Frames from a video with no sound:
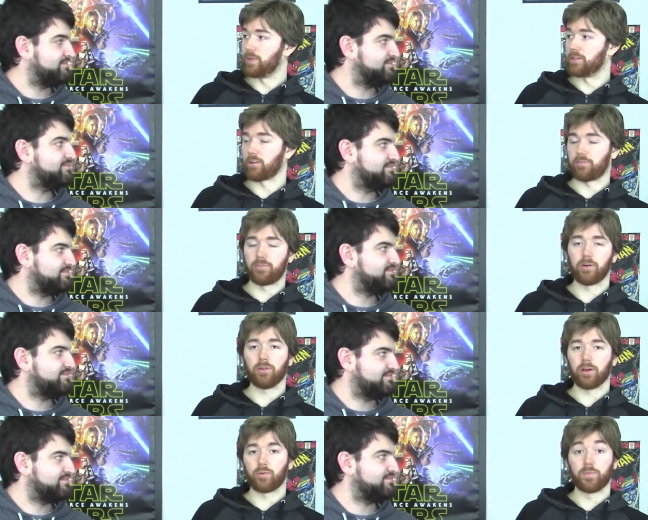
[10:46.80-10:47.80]
Speaker 1: because I feel
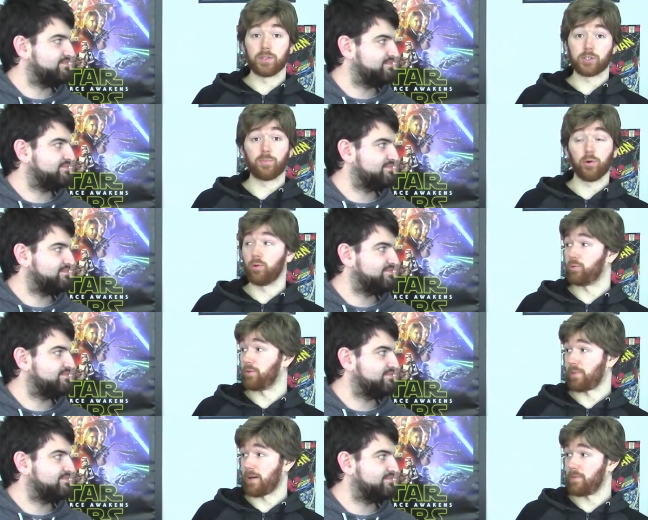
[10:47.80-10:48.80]
like we've been spoiled
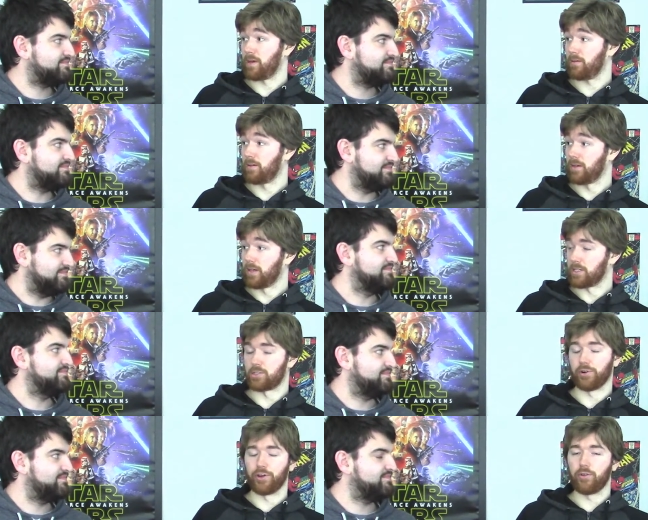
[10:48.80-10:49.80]
with Batman. Mm. It's
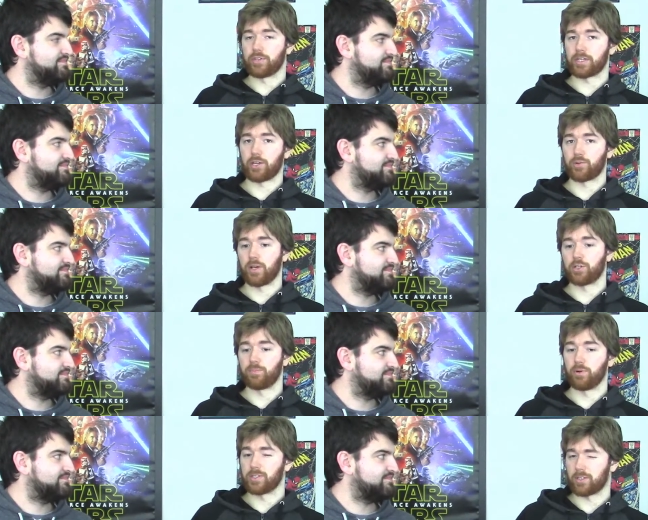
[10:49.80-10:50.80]
not an oversaturation
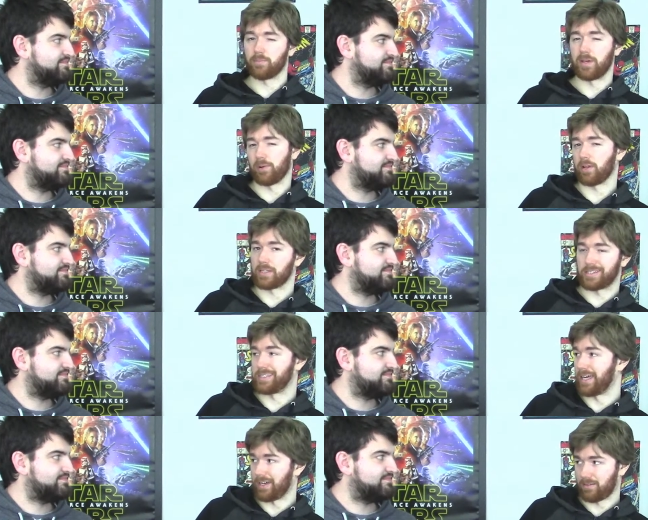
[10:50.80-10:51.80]
point. Some people are like
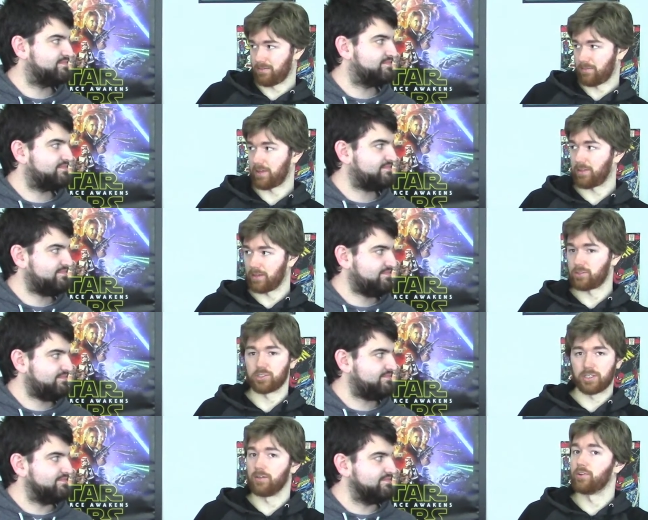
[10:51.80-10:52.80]
sick. They think
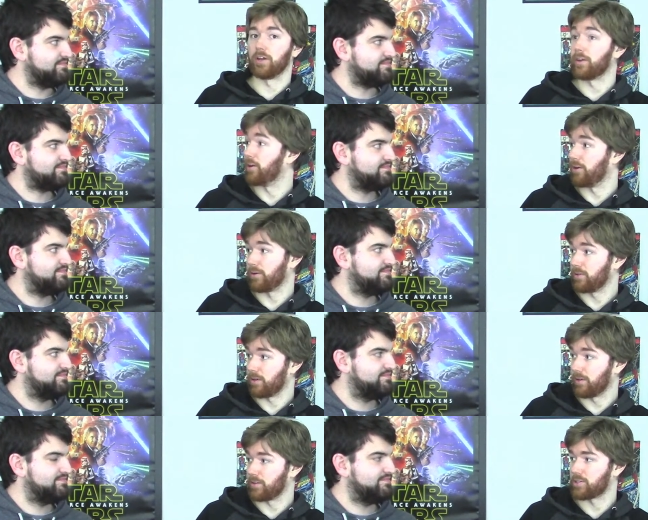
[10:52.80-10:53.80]
just give another hero
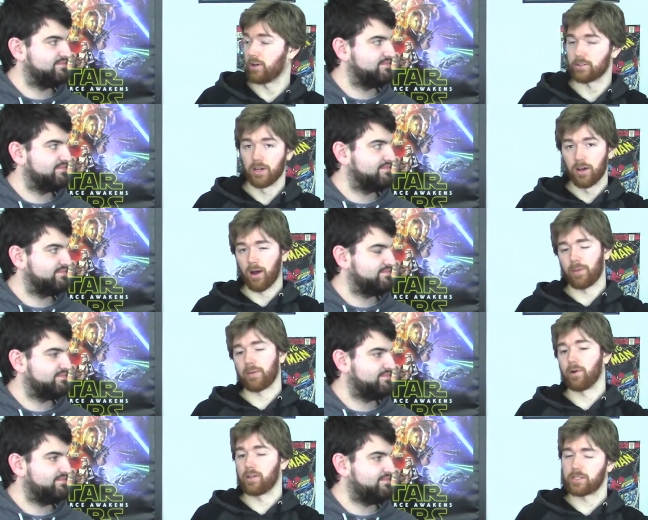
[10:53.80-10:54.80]
another chance. I'm in
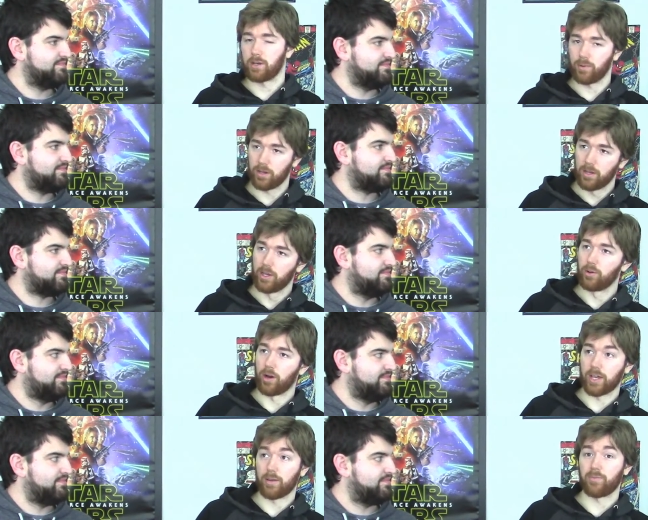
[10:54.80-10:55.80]
that mindset where
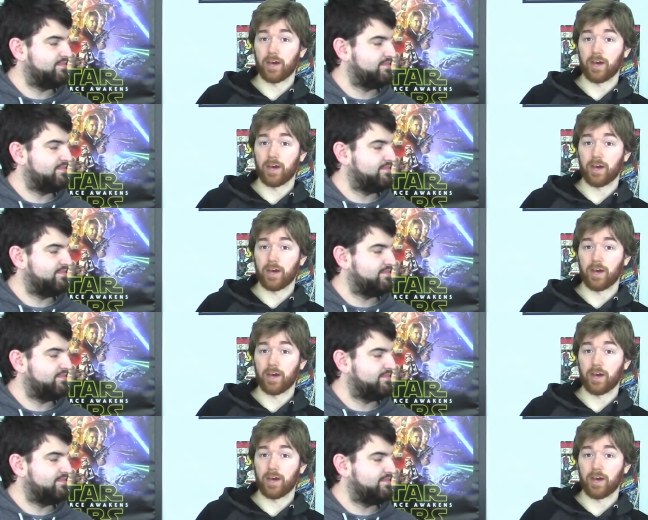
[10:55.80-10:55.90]
okay, we've